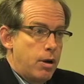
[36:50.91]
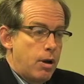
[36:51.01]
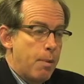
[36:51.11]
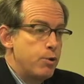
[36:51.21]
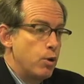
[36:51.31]

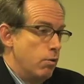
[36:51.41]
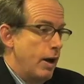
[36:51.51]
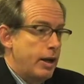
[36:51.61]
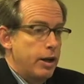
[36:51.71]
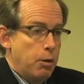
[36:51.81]
come to a
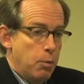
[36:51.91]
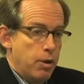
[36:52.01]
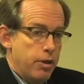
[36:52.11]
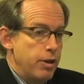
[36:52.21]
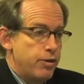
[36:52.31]
reckoning
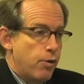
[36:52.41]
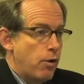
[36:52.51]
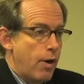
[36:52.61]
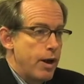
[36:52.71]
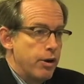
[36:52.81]
with these
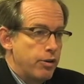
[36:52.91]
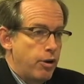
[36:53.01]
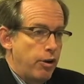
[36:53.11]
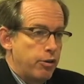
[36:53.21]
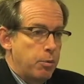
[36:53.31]
four writers and
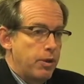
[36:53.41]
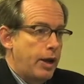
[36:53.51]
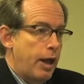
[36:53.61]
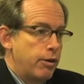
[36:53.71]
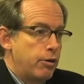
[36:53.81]
also with the
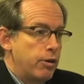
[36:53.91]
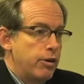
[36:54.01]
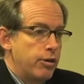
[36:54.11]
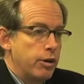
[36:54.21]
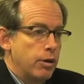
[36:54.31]
Catholic
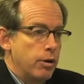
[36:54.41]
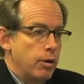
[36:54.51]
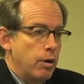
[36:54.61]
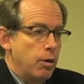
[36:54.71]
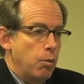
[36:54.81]
tradition
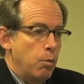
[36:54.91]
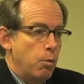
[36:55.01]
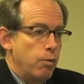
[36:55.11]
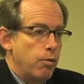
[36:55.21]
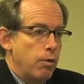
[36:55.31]

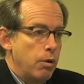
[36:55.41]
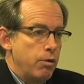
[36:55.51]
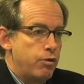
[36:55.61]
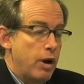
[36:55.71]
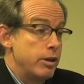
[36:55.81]

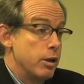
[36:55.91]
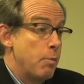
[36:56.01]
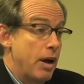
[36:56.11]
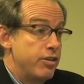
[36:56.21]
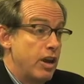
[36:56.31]
strengthened
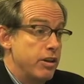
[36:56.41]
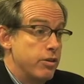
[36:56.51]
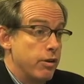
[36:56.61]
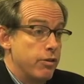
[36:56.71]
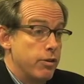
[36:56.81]
my sense
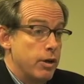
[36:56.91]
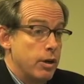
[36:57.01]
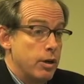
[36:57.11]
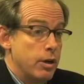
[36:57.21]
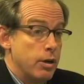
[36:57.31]
of,
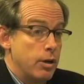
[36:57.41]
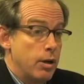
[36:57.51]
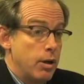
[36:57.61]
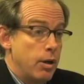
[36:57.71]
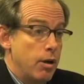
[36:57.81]
uh,
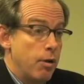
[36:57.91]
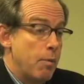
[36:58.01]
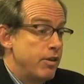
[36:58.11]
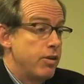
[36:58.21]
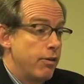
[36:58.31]
of
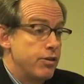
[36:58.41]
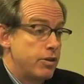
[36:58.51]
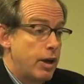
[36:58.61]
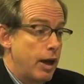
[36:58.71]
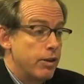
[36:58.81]
myself as a
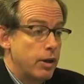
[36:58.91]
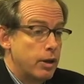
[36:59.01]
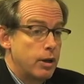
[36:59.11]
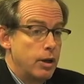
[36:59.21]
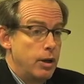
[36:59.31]
Catholic,
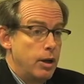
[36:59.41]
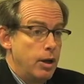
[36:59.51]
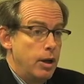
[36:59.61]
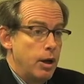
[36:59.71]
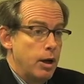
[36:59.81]

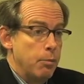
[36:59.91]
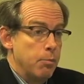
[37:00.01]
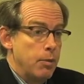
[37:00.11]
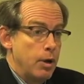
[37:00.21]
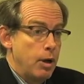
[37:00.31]

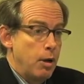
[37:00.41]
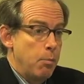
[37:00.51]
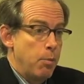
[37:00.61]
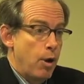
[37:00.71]
um, but